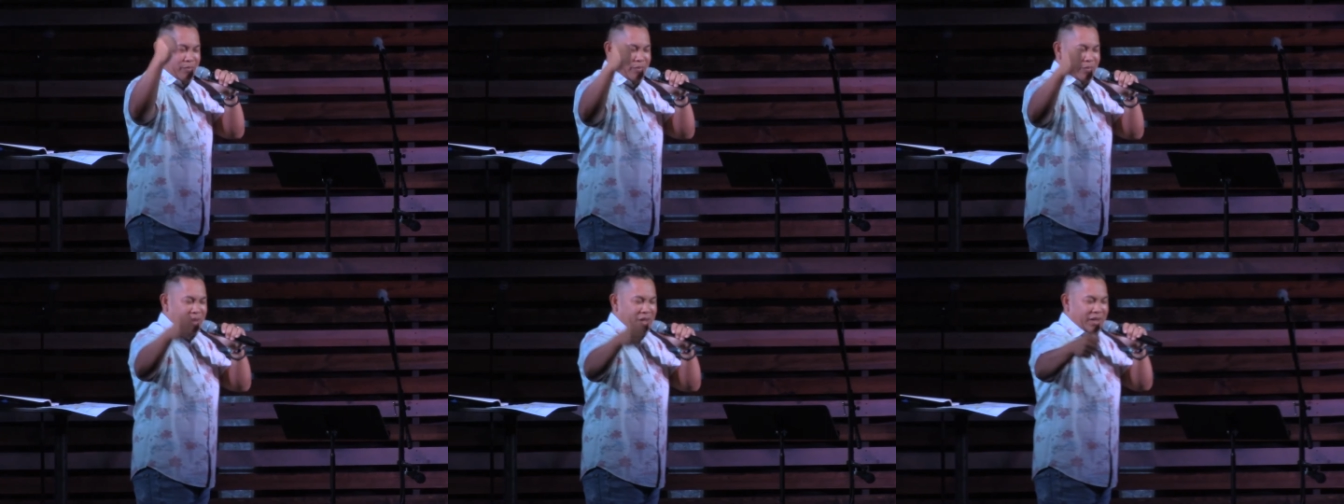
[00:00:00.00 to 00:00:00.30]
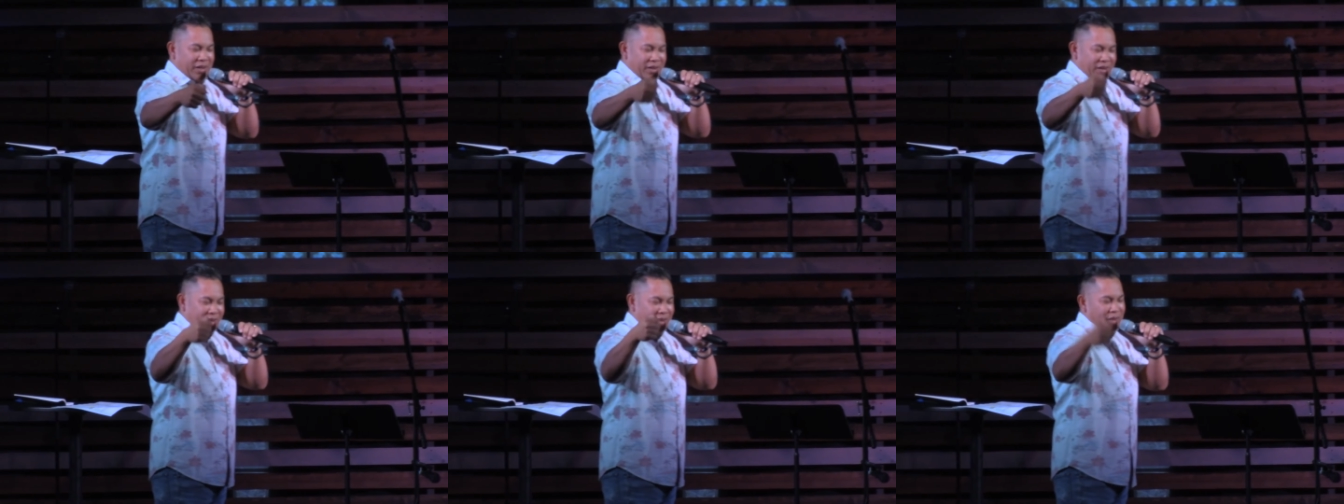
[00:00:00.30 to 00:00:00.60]

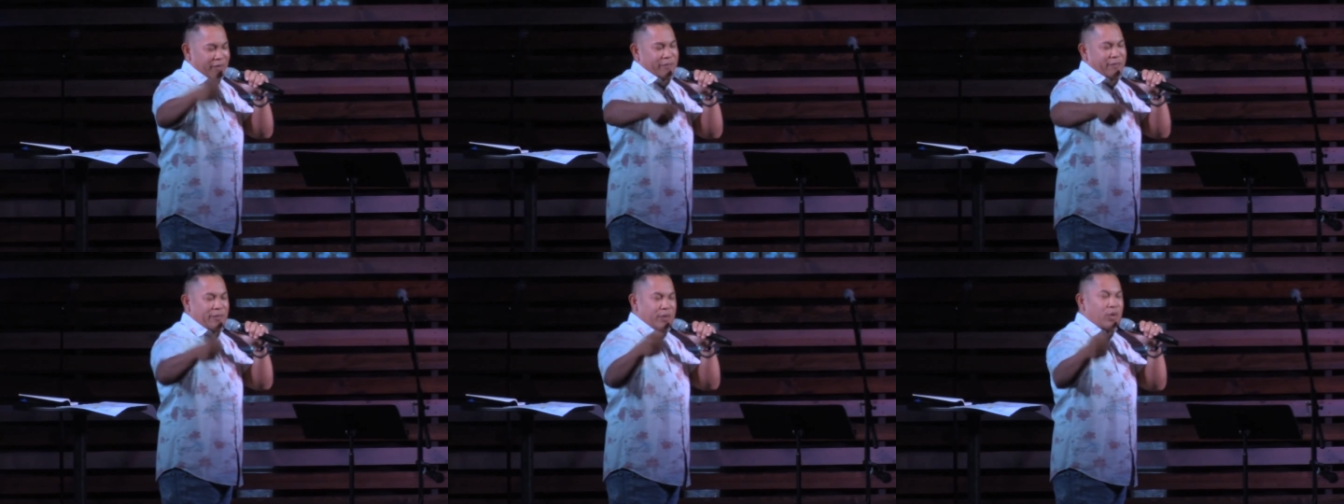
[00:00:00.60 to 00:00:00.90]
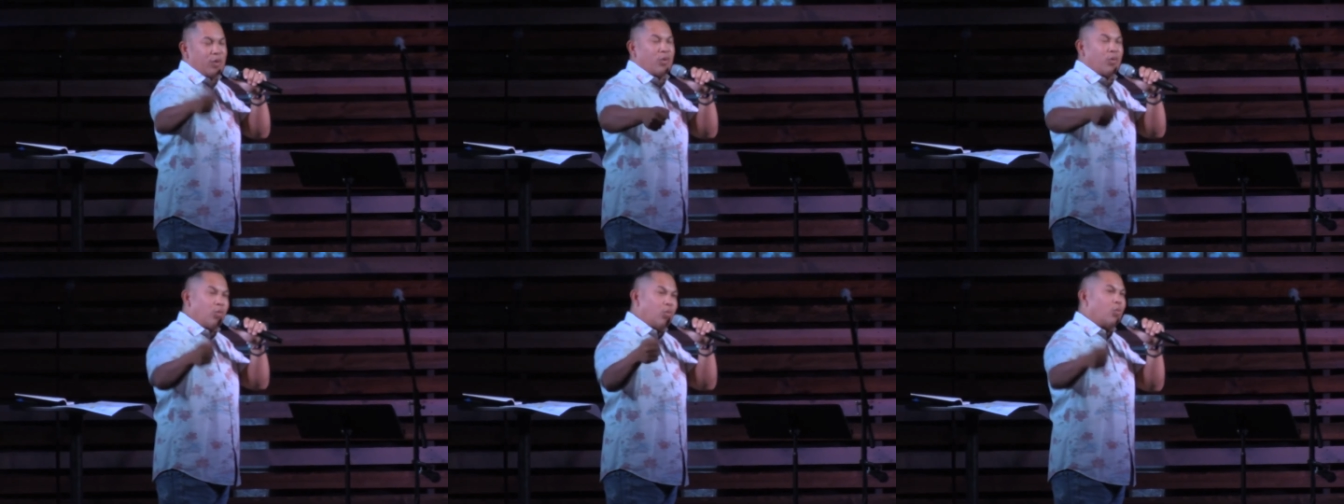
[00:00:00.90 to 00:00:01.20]
they, they, they
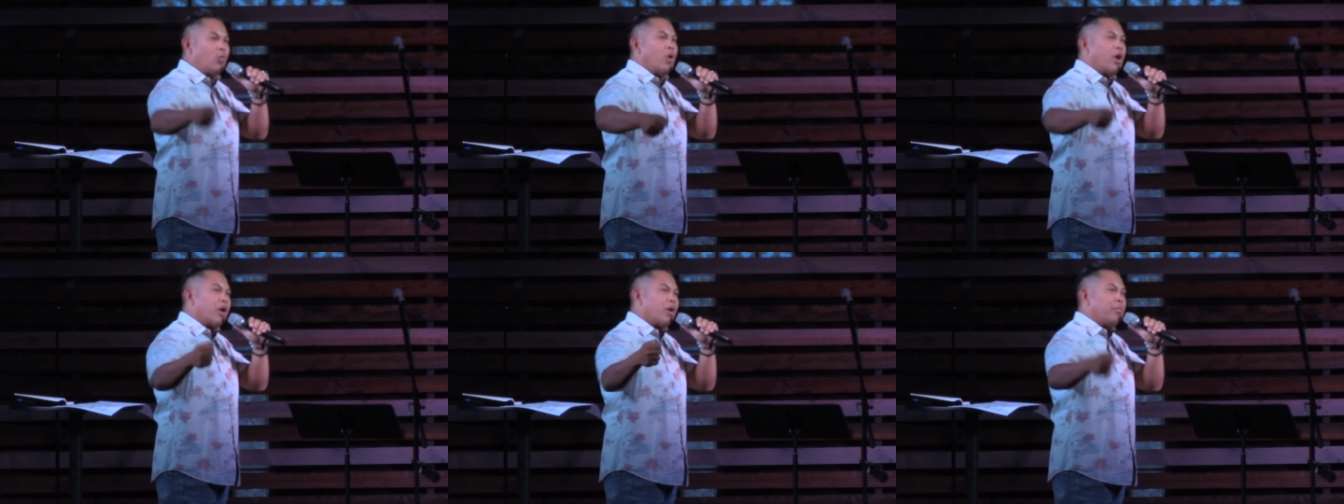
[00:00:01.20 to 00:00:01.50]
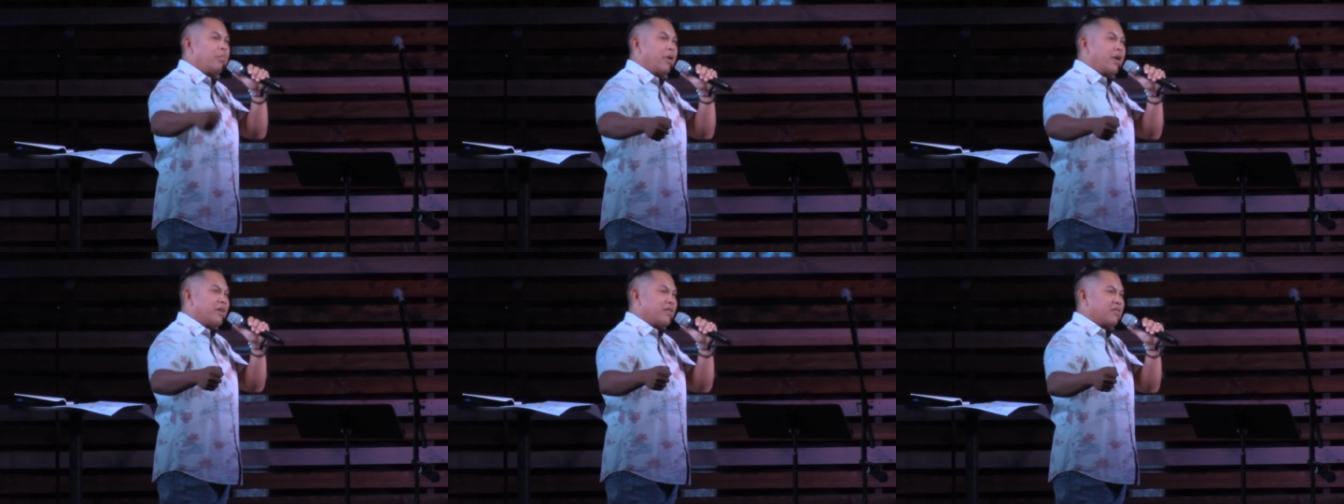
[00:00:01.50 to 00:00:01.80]
fill water
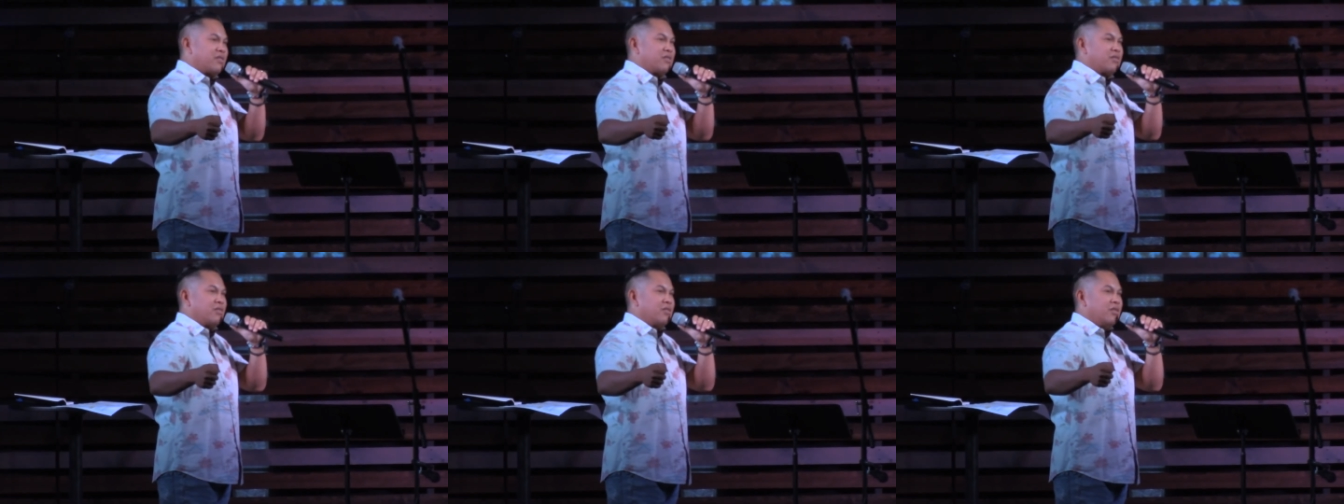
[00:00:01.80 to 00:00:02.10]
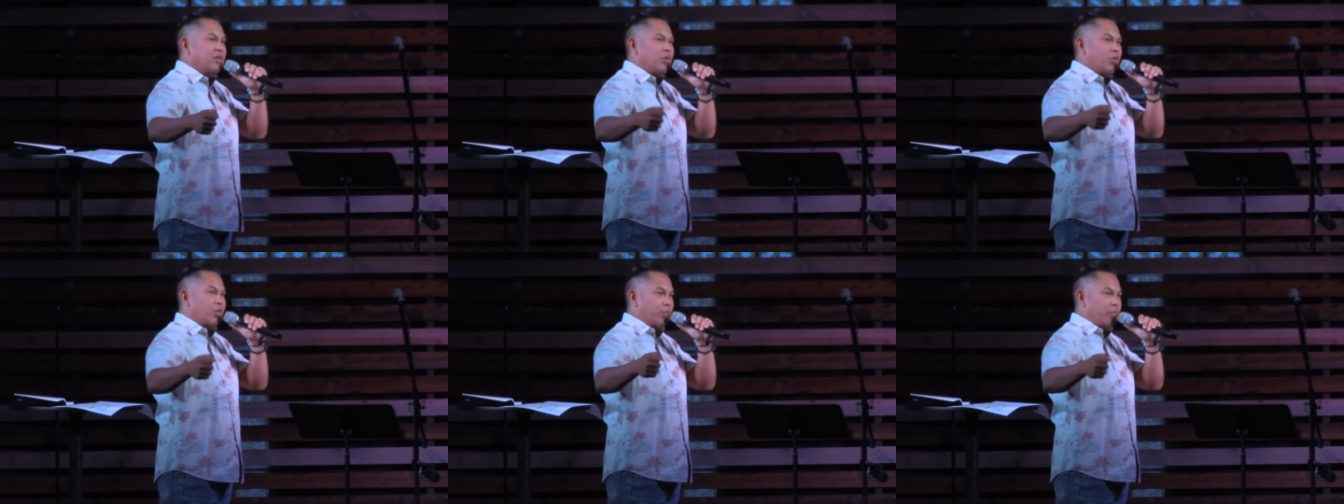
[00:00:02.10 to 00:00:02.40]
pots
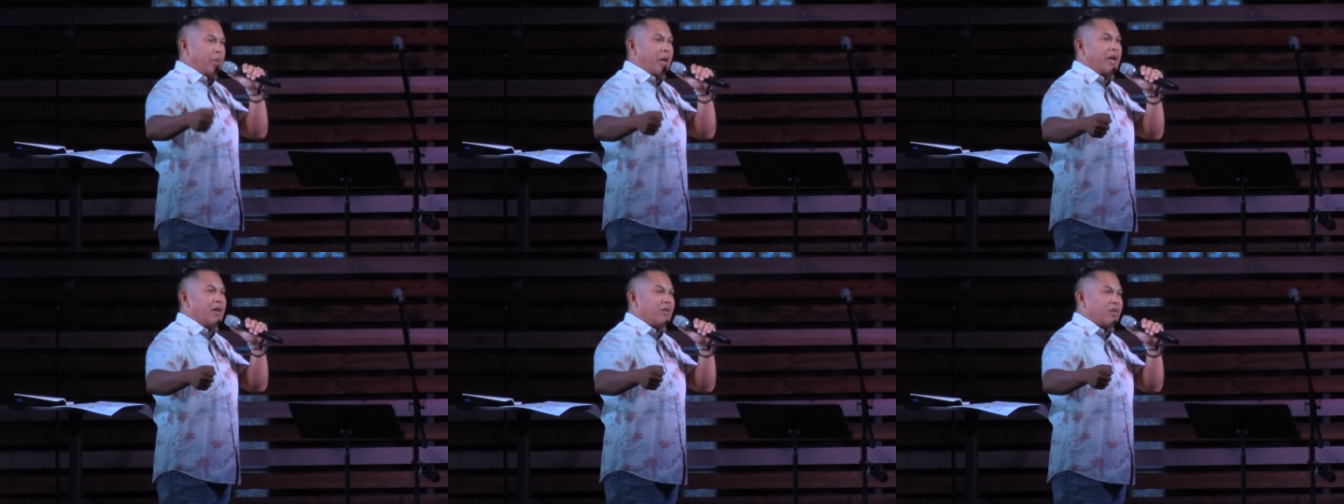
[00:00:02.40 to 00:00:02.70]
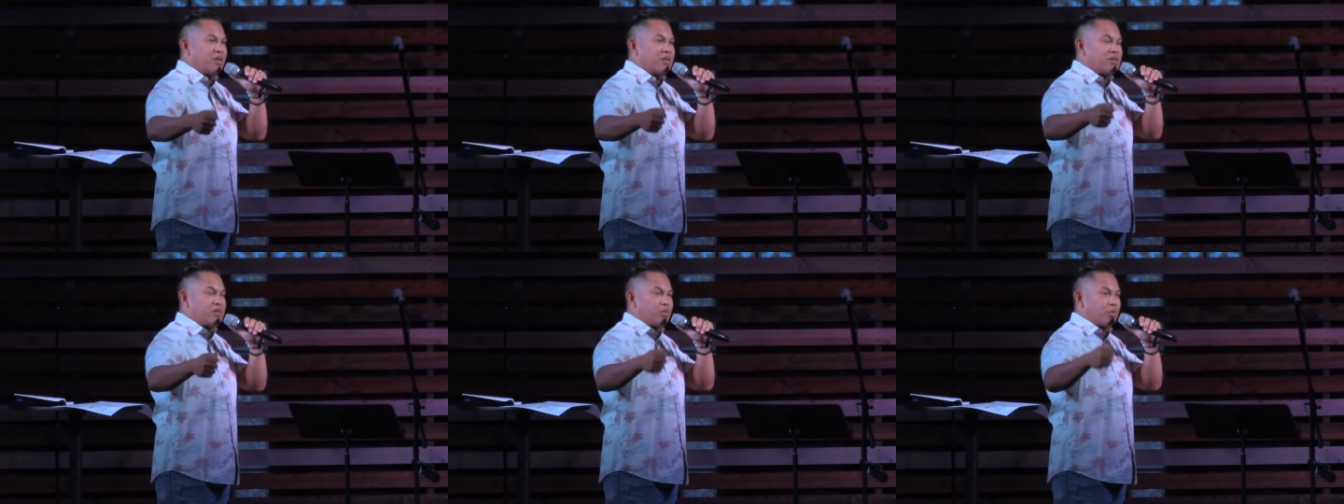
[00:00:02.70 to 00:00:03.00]
or
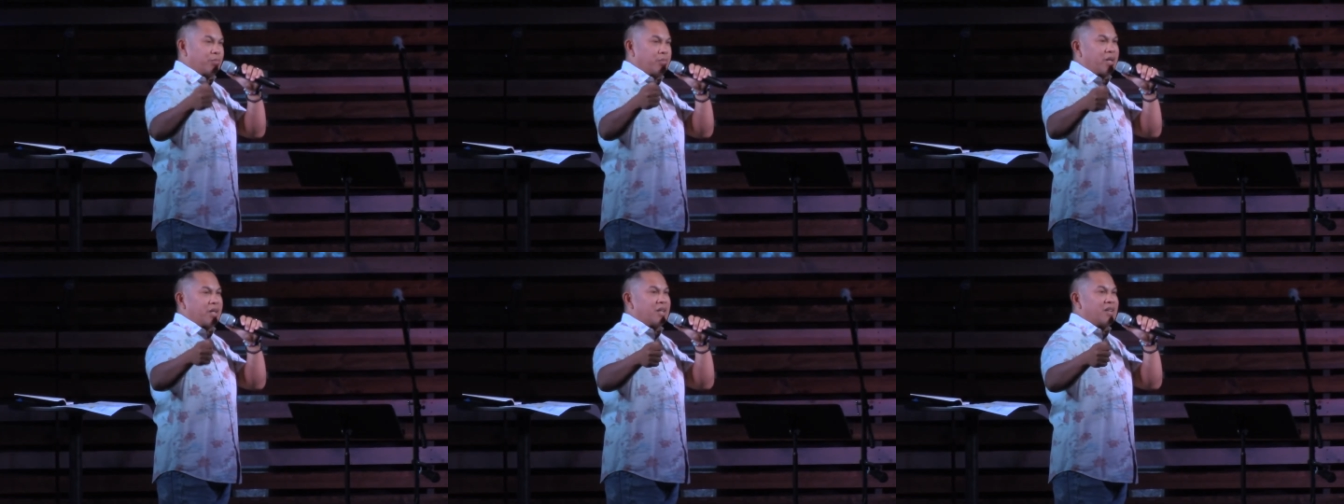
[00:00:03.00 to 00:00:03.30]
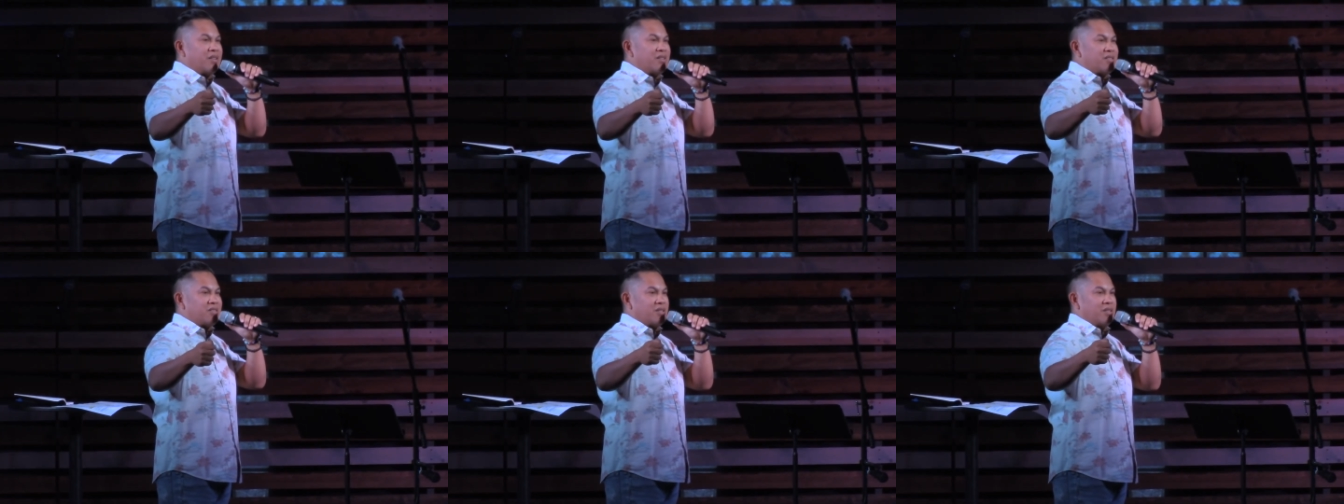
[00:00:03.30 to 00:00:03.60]
pails or
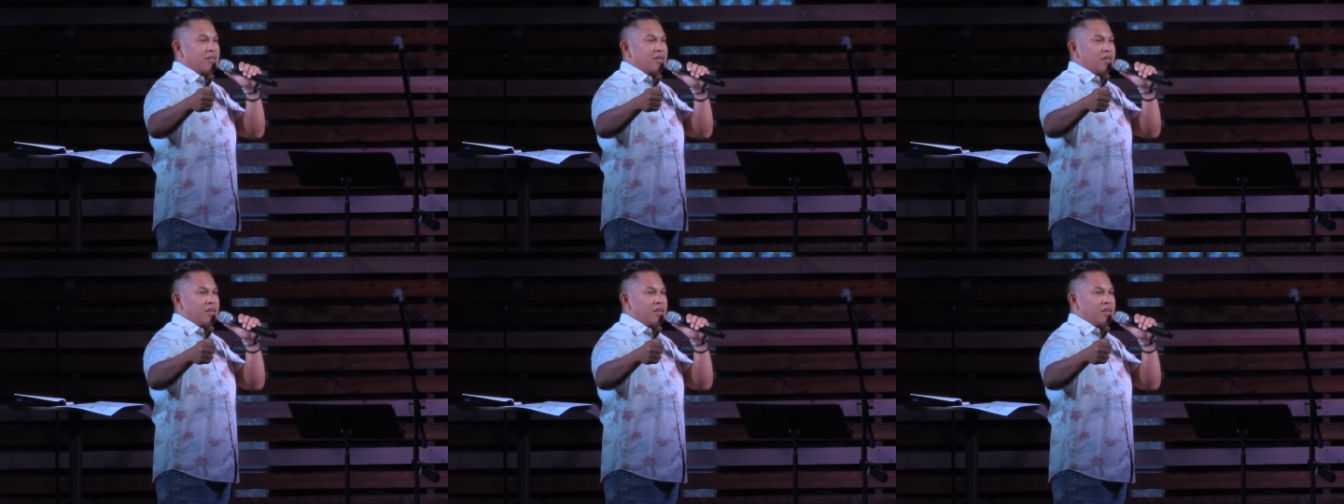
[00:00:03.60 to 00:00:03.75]
buckets